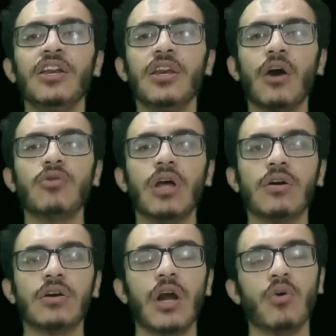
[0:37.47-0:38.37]

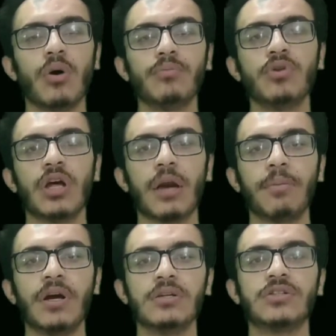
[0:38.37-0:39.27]
Now come to the
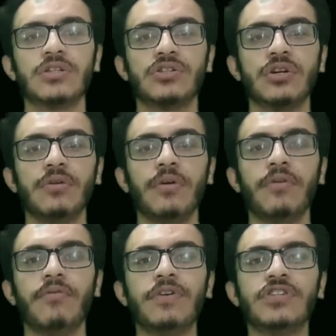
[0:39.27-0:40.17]
chemical structure,
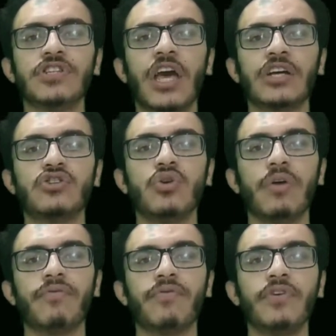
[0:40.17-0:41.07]
which is actually
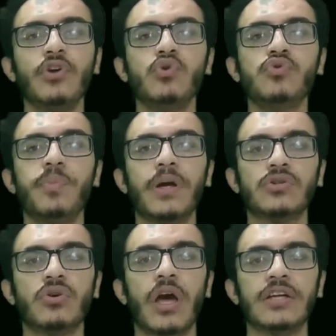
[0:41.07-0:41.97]
a fused
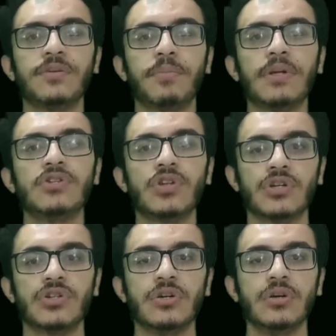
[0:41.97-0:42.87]
benzodiazepine
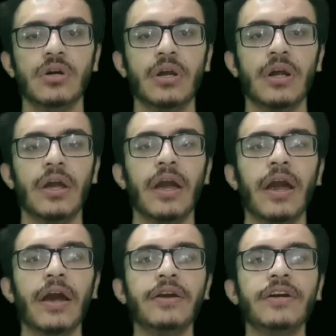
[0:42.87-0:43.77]
structure,
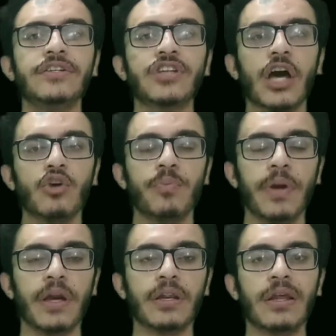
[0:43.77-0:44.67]
and its
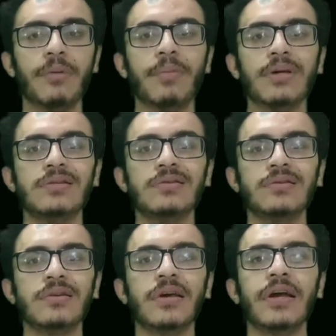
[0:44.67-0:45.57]
IUPAC name
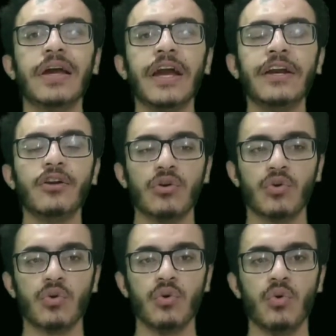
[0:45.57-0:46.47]
is
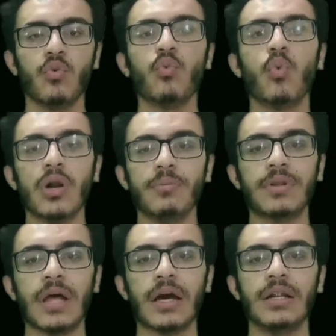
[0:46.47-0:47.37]
8-chloro,
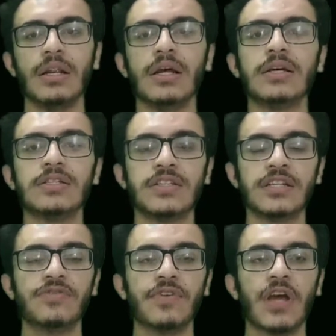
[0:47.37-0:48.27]
1-methyl,
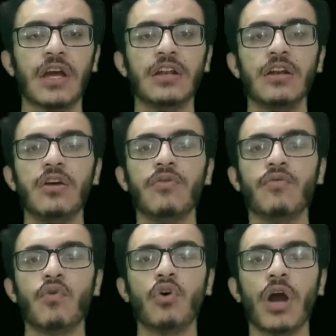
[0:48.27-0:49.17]
6-phenyl,
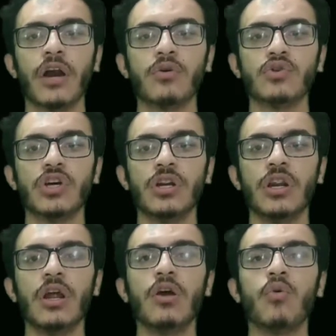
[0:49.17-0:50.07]
4-hydrogen,
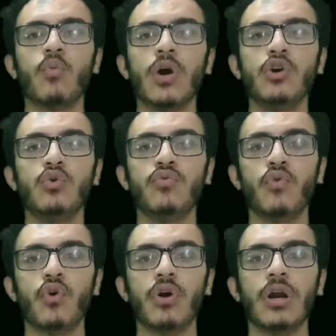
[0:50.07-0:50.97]

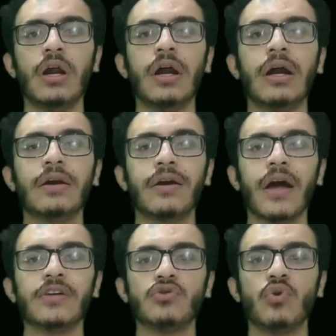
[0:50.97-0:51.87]
1,2,4,
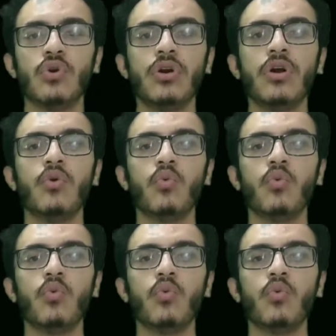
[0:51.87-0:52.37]
triazole,